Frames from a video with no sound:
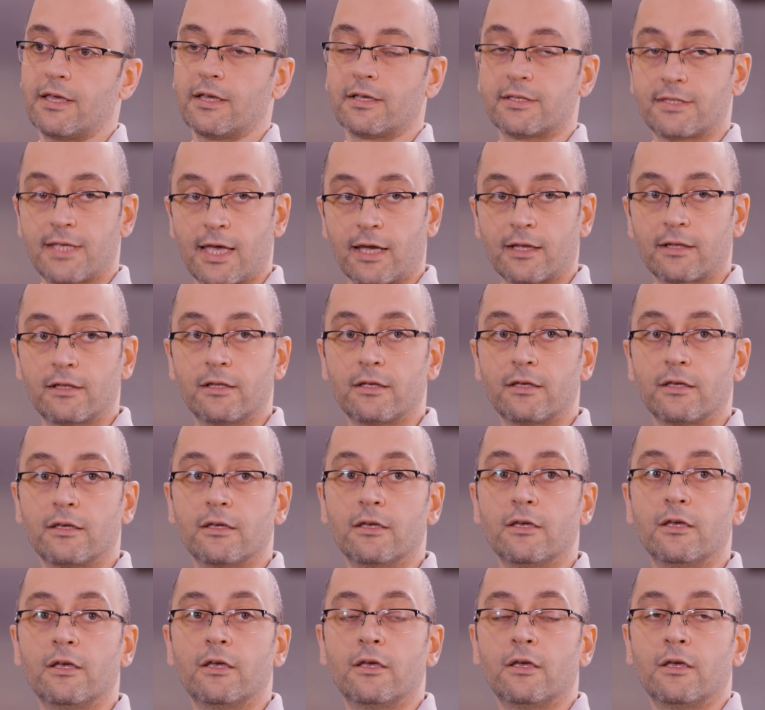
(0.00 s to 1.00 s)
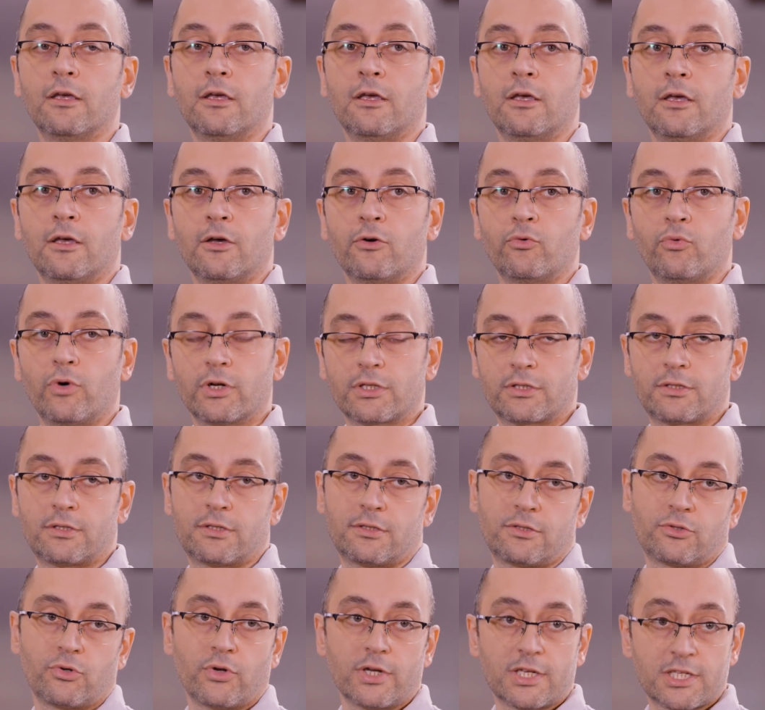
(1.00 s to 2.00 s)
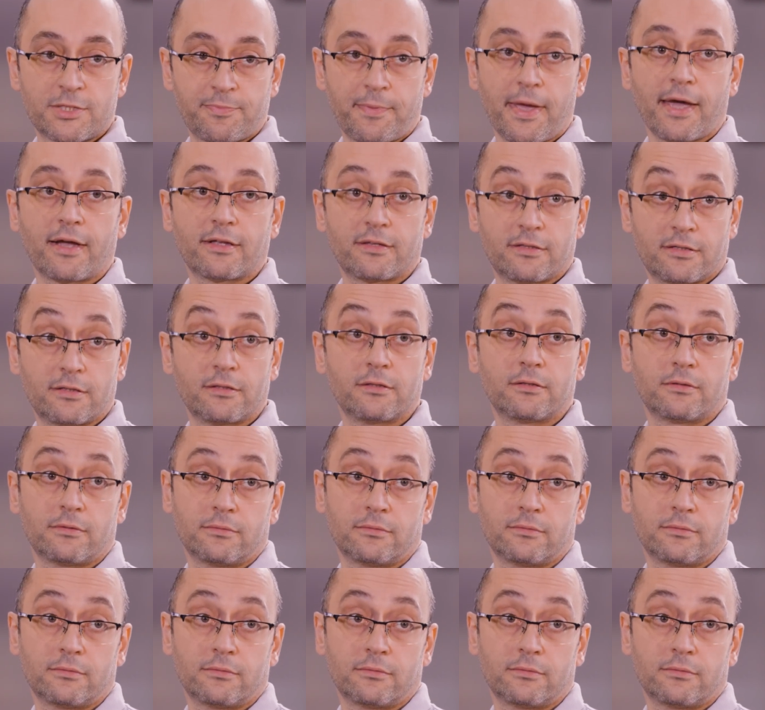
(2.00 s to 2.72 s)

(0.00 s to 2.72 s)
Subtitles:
exactly what to expect.